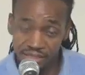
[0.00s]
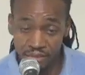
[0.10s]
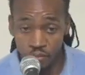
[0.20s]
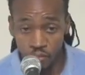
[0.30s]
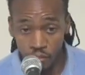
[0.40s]
And
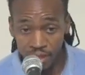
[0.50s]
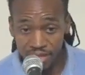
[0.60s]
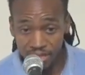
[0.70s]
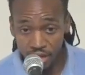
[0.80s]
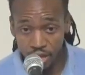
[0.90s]
what
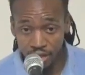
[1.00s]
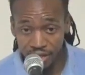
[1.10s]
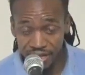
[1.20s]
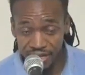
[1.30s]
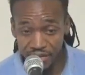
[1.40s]
is a
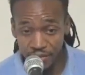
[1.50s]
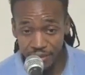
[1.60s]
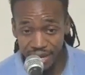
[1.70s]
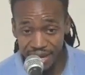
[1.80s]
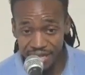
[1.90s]
harlot, you
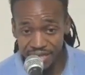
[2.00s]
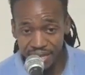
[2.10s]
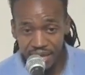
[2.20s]
might ask?